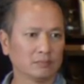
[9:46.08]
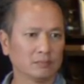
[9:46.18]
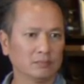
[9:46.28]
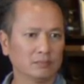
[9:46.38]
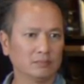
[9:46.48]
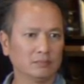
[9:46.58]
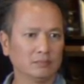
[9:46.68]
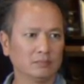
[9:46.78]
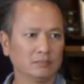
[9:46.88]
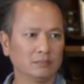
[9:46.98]

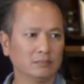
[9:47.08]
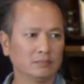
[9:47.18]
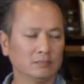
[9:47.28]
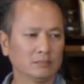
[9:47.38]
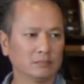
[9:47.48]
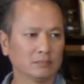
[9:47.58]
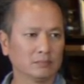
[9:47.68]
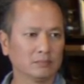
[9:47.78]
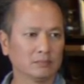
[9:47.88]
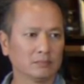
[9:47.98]

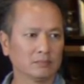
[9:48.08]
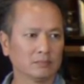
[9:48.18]
(silent)